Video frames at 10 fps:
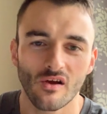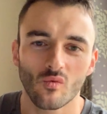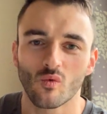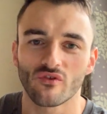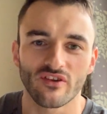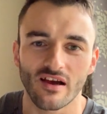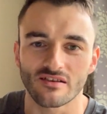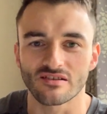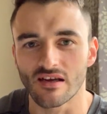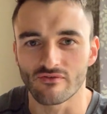what the hell is
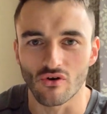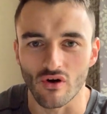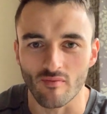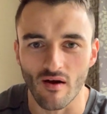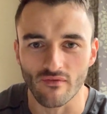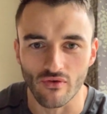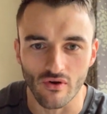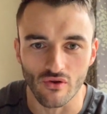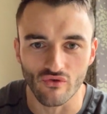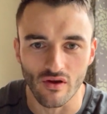Steve talking about for
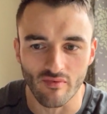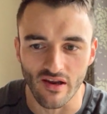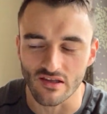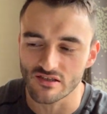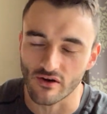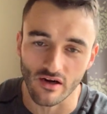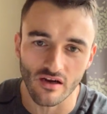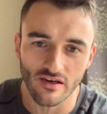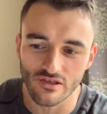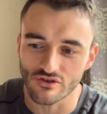33 minutes? So I'm going to
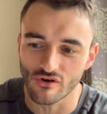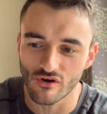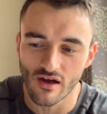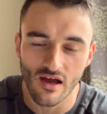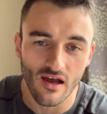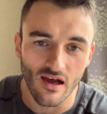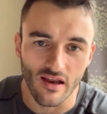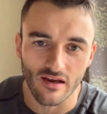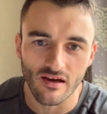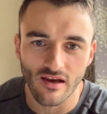cut it short and
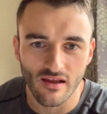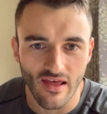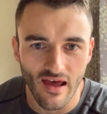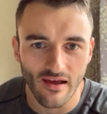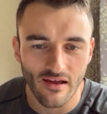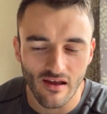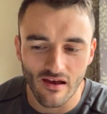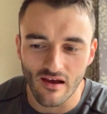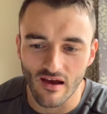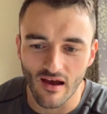I cut it there.
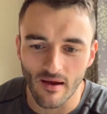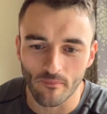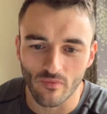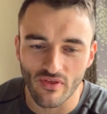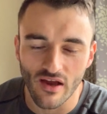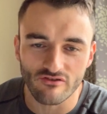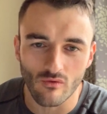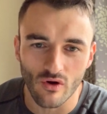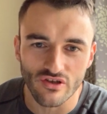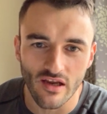Thanks for
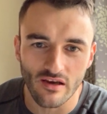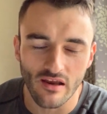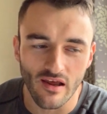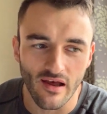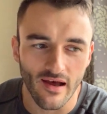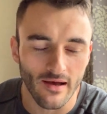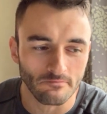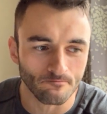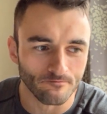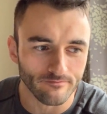watching.
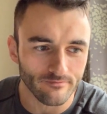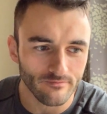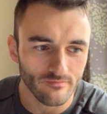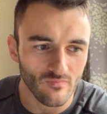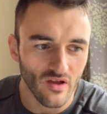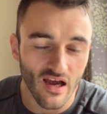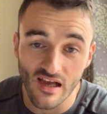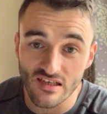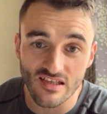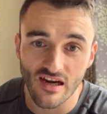
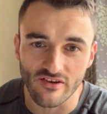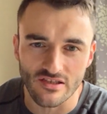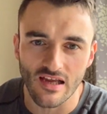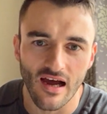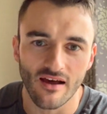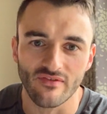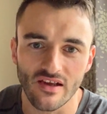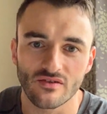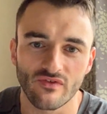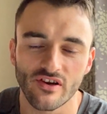As I said at the start,
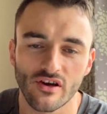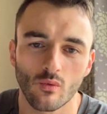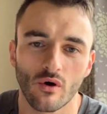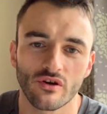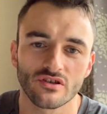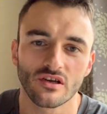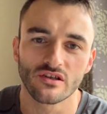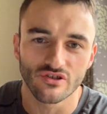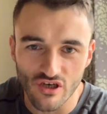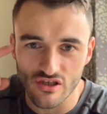this video was
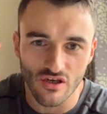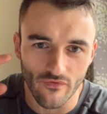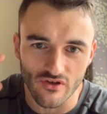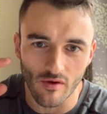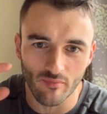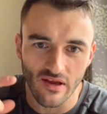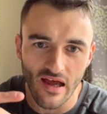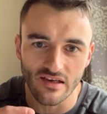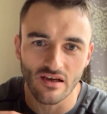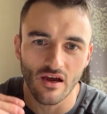just off the top of my
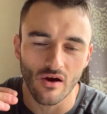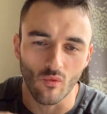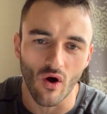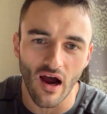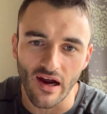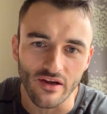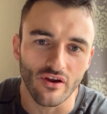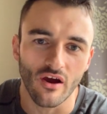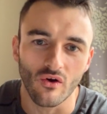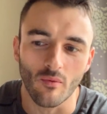head, what I
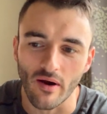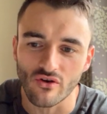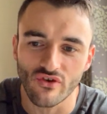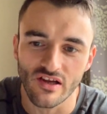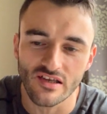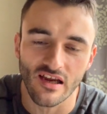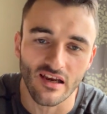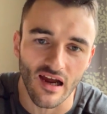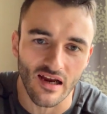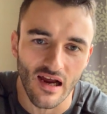know about creatine.
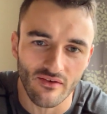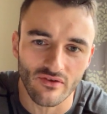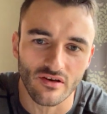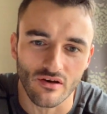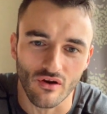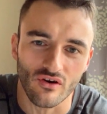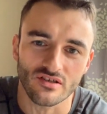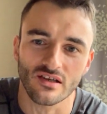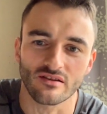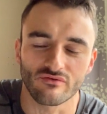I haven't
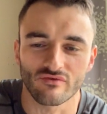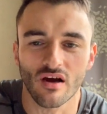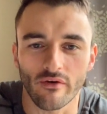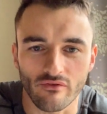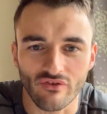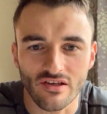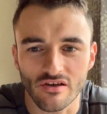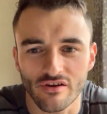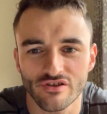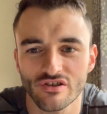looked at the current
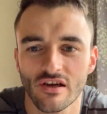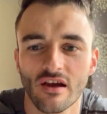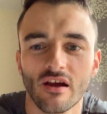research.